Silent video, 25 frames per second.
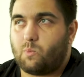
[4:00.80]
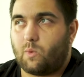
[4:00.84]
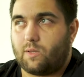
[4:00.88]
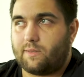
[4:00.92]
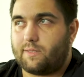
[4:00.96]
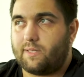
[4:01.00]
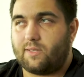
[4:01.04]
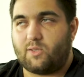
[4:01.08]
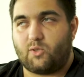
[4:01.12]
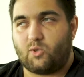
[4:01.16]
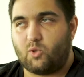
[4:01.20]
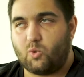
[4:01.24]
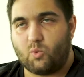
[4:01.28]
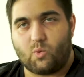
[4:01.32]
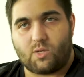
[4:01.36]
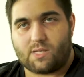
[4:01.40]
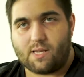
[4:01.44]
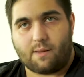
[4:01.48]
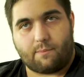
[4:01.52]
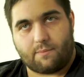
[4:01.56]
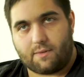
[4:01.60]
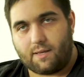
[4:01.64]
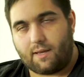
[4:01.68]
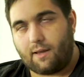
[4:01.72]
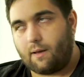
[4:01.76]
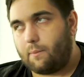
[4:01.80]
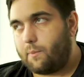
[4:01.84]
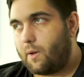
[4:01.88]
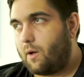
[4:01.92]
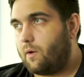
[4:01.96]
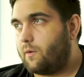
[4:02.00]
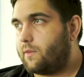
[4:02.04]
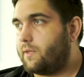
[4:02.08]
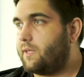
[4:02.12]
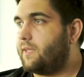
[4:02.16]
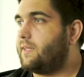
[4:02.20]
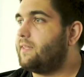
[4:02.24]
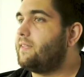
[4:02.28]
wanted to do something
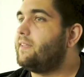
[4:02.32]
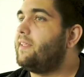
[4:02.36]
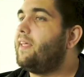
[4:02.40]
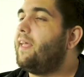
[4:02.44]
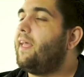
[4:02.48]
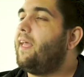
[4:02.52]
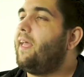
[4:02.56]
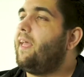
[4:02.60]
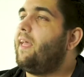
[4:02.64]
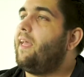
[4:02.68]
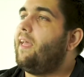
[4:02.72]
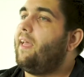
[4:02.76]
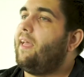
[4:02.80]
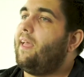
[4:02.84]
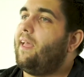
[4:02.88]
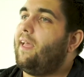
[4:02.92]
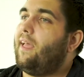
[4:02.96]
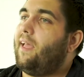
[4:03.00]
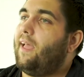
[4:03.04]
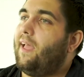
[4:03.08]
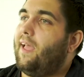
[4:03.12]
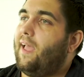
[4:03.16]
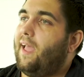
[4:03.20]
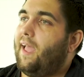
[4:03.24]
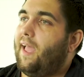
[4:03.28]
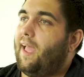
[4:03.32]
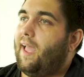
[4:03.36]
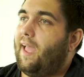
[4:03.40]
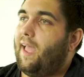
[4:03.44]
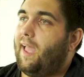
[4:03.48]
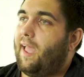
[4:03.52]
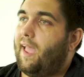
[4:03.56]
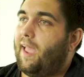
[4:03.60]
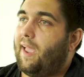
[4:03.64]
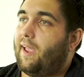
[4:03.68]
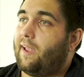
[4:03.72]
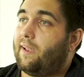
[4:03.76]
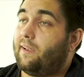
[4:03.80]
about it.
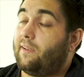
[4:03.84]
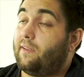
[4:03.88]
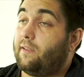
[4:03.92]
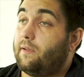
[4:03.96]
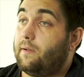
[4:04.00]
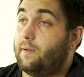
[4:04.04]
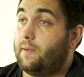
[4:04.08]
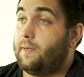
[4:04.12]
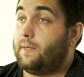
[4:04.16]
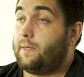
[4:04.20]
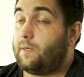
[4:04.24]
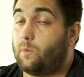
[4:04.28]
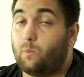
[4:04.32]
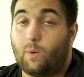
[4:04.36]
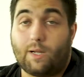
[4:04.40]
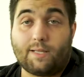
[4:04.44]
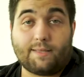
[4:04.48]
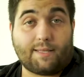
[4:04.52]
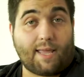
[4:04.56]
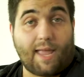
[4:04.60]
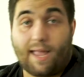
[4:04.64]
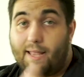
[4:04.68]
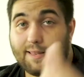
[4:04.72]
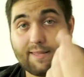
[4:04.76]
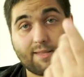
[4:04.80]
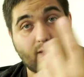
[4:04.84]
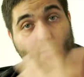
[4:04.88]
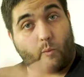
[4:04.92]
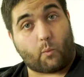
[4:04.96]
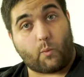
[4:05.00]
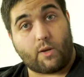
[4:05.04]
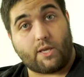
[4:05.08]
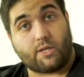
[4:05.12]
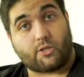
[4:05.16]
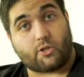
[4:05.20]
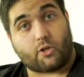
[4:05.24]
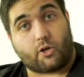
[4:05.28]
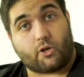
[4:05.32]
And one day I did a
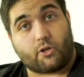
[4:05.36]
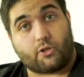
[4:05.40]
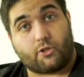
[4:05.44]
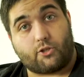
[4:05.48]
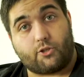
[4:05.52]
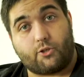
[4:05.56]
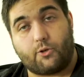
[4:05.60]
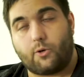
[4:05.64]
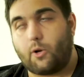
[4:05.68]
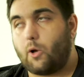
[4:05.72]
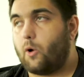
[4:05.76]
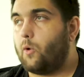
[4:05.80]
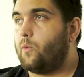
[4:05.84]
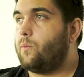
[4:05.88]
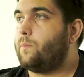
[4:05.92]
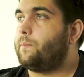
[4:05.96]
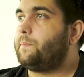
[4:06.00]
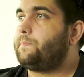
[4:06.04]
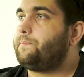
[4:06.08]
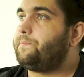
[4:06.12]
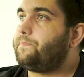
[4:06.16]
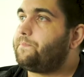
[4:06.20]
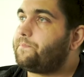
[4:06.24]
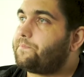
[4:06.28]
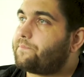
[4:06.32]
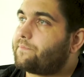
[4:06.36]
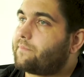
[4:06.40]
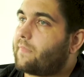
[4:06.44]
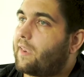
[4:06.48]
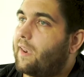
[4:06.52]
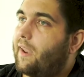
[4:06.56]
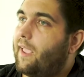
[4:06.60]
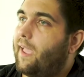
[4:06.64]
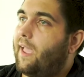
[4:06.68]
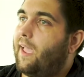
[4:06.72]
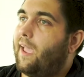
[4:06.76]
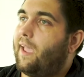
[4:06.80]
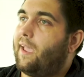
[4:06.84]
research,
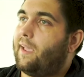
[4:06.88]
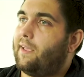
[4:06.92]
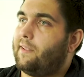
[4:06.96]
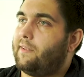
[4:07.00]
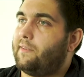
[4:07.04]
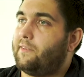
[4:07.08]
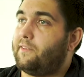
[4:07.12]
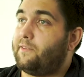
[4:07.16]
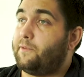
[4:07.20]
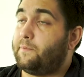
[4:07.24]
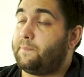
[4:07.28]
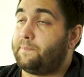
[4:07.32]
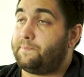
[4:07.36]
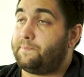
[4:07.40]
and